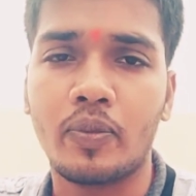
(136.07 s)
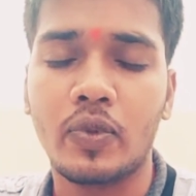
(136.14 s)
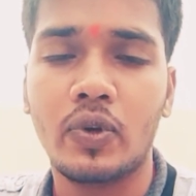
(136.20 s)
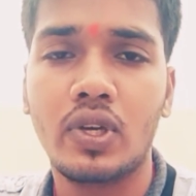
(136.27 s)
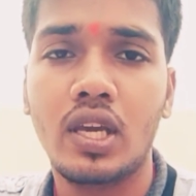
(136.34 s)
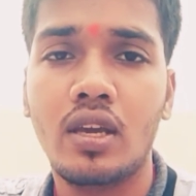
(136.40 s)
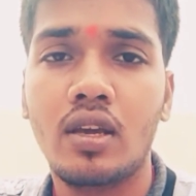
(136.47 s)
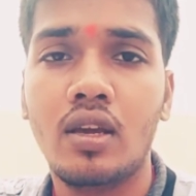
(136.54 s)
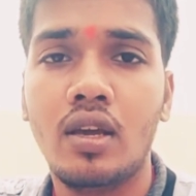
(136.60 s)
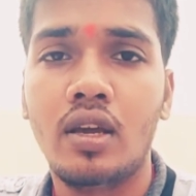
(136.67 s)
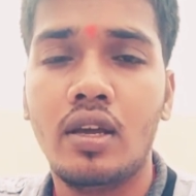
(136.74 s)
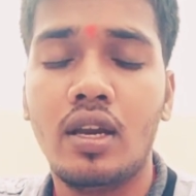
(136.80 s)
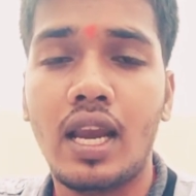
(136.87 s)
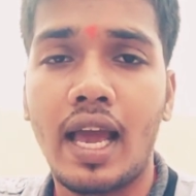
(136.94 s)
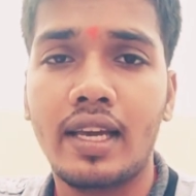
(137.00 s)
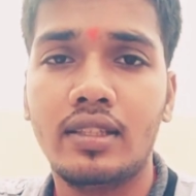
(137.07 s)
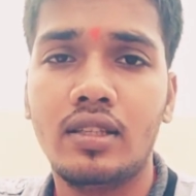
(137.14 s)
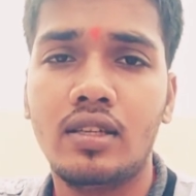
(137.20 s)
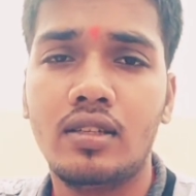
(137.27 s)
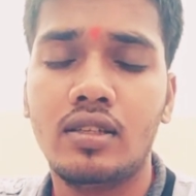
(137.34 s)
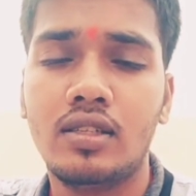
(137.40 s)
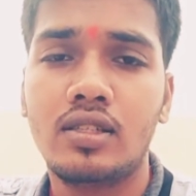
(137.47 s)
Okay, like
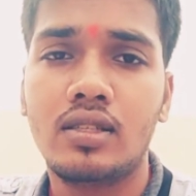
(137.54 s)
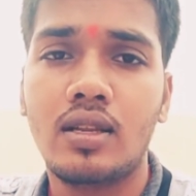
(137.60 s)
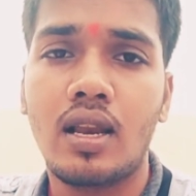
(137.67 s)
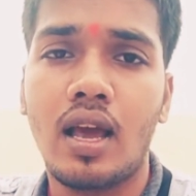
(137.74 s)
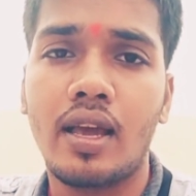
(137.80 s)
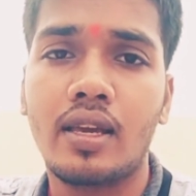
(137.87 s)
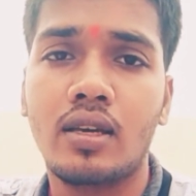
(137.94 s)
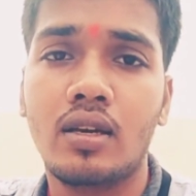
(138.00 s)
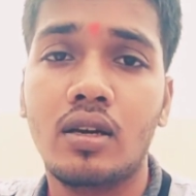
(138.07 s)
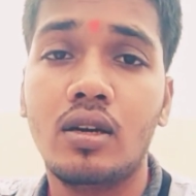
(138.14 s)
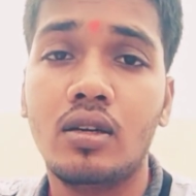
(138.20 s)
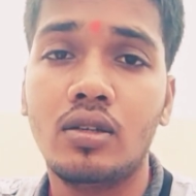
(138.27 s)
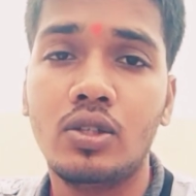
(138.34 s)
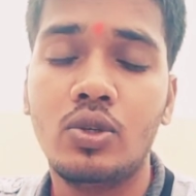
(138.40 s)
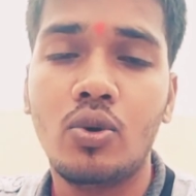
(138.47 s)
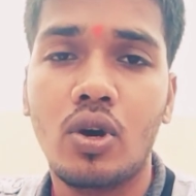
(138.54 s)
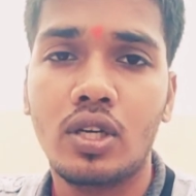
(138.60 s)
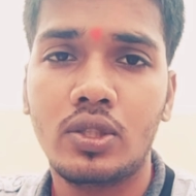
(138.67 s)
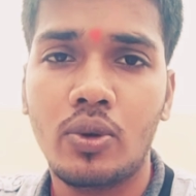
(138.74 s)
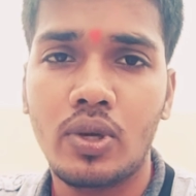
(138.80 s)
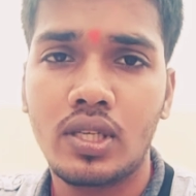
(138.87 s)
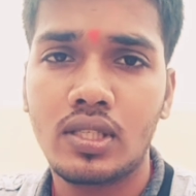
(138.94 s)
this, like you are
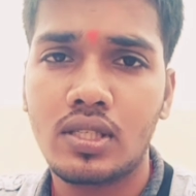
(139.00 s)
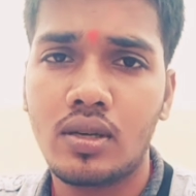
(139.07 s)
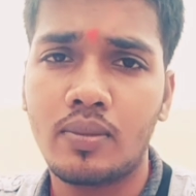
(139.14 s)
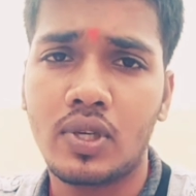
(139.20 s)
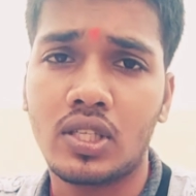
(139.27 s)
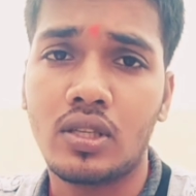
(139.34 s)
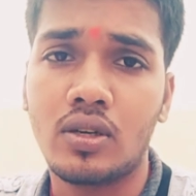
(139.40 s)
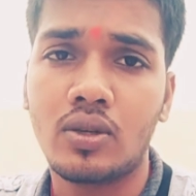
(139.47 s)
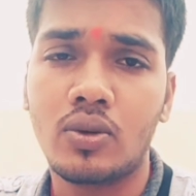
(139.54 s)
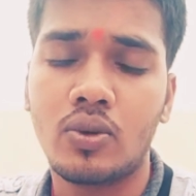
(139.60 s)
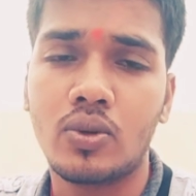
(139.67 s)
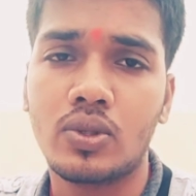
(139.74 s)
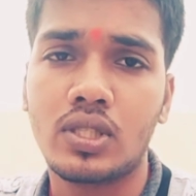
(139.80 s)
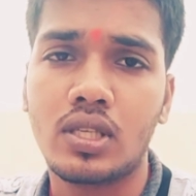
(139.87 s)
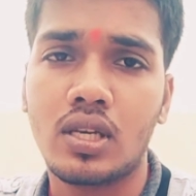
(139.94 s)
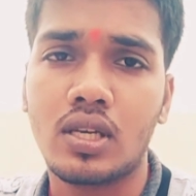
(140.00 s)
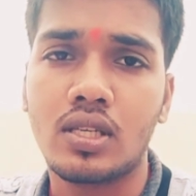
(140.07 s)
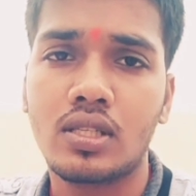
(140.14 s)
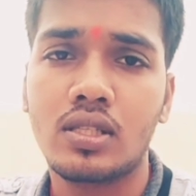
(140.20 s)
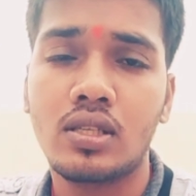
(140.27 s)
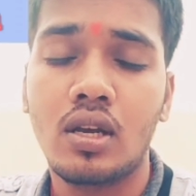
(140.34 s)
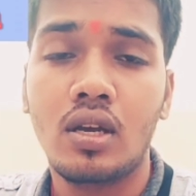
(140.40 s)
doing some other
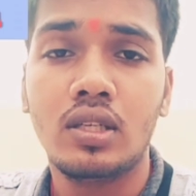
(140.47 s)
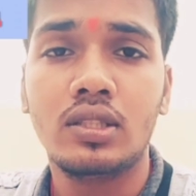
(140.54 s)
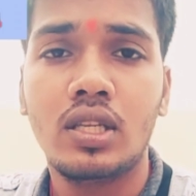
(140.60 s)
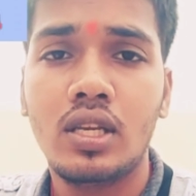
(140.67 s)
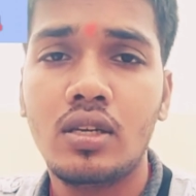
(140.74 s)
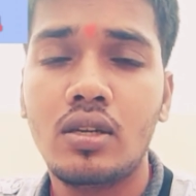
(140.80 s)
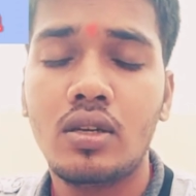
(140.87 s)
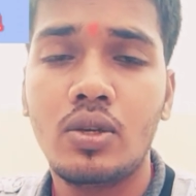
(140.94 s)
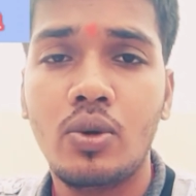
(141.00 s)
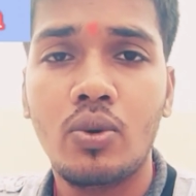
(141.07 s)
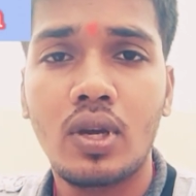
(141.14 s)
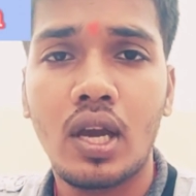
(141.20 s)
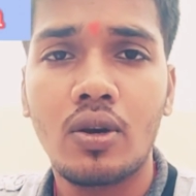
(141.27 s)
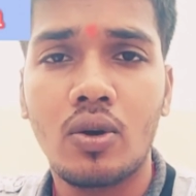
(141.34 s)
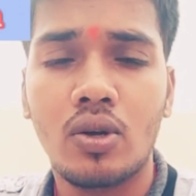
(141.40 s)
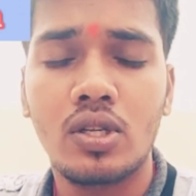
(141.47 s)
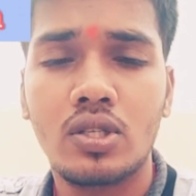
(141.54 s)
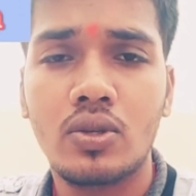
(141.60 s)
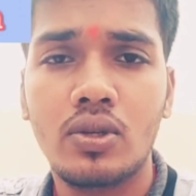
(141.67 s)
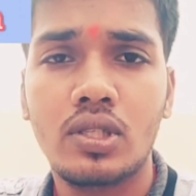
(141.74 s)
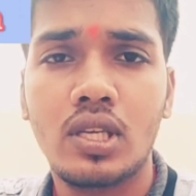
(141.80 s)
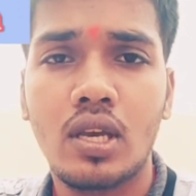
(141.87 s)
courses, then you can
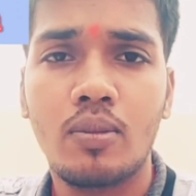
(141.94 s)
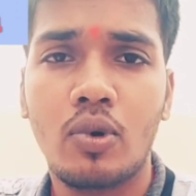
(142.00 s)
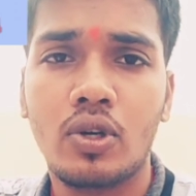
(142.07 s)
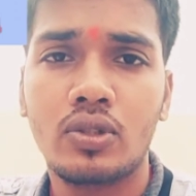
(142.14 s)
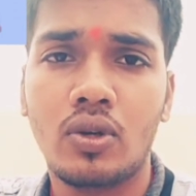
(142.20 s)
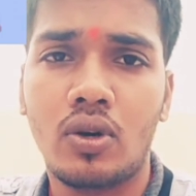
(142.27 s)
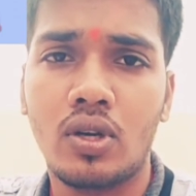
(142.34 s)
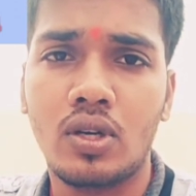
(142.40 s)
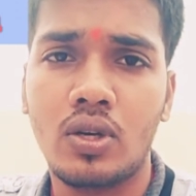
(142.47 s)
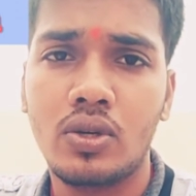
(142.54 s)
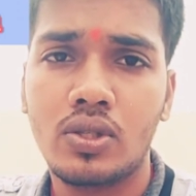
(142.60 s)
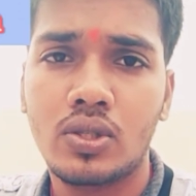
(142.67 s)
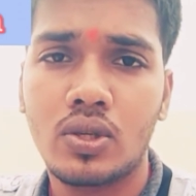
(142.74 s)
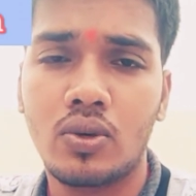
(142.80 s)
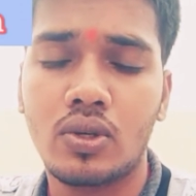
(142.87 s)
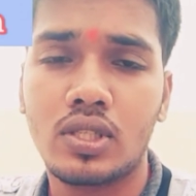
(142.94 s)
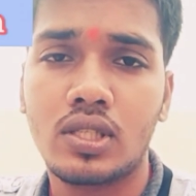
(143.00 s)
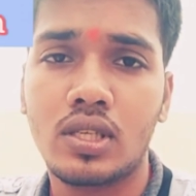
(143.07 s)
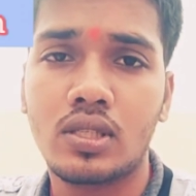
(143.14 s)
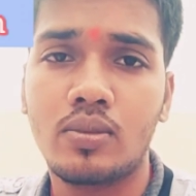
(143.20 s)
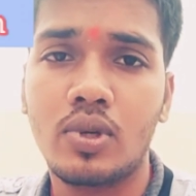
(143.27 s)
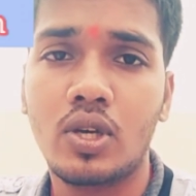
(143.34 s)
also say about all those
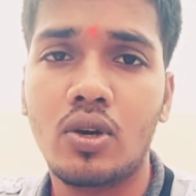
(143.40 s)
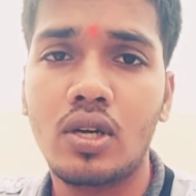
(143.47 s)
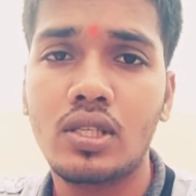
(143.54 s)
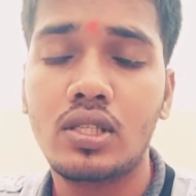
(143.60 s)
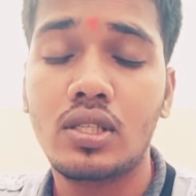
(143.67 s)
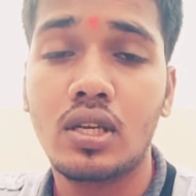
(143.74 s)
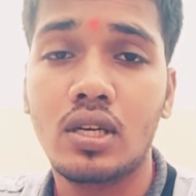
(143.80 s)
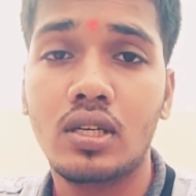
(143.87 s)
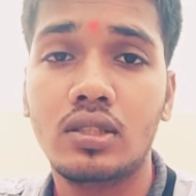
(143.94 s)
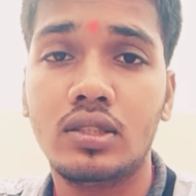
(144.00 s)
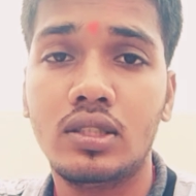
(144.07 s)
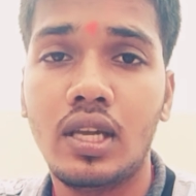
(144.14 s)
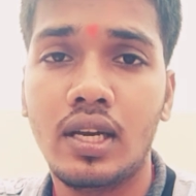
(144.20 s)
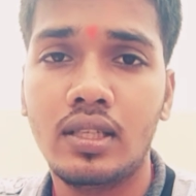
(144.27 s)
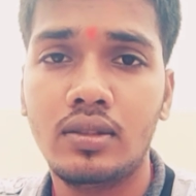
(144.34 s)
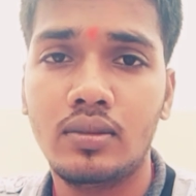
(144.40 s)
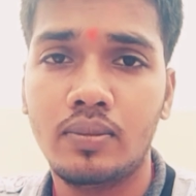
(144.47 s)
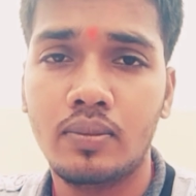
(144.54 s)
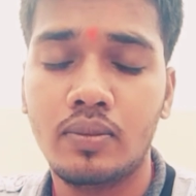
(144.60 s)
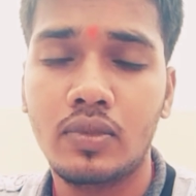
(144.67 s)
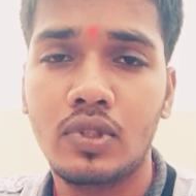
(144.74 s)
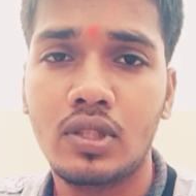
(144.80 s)
courses, because that
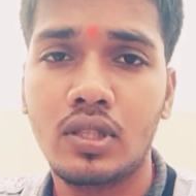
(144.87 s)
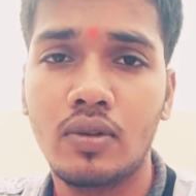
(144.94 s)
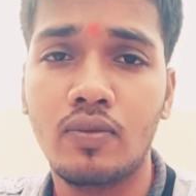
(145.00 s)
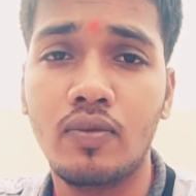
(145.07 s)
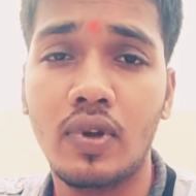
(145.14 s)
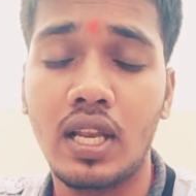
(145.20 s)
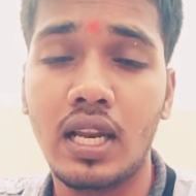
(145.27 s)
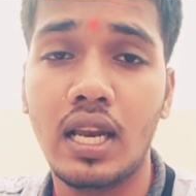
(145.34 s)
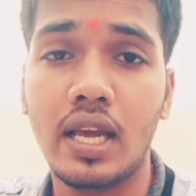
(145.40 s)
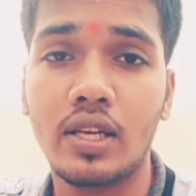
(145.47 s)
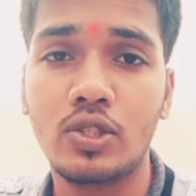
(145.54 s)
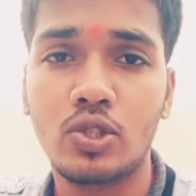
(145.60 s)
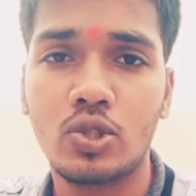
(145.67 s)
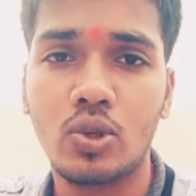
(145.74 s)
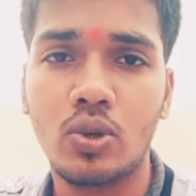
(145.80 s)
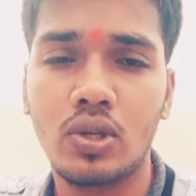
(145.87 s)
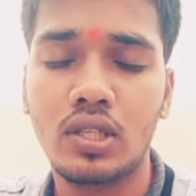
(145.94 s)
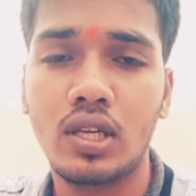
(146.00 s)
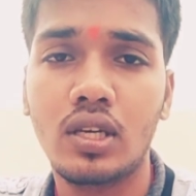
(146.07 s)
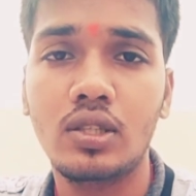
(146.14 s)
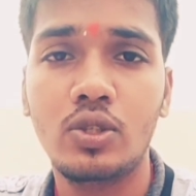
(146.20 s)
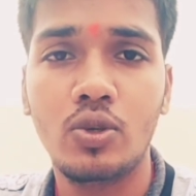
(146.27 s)
will ensure
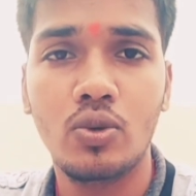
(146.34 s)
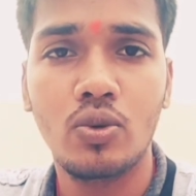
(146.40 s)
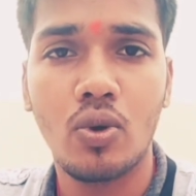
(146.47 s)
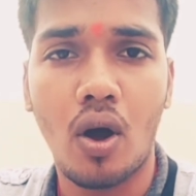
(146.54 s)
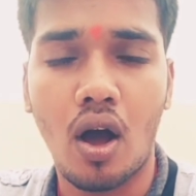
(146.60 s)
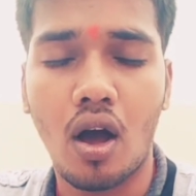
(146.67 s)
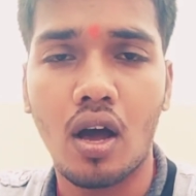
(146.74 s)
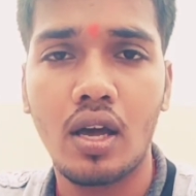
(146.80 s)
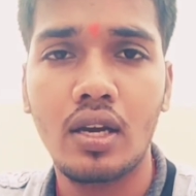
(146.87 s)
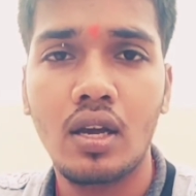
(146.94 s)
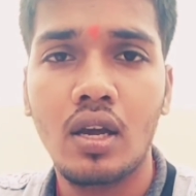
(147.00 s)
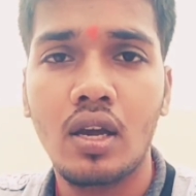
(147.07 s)
that you are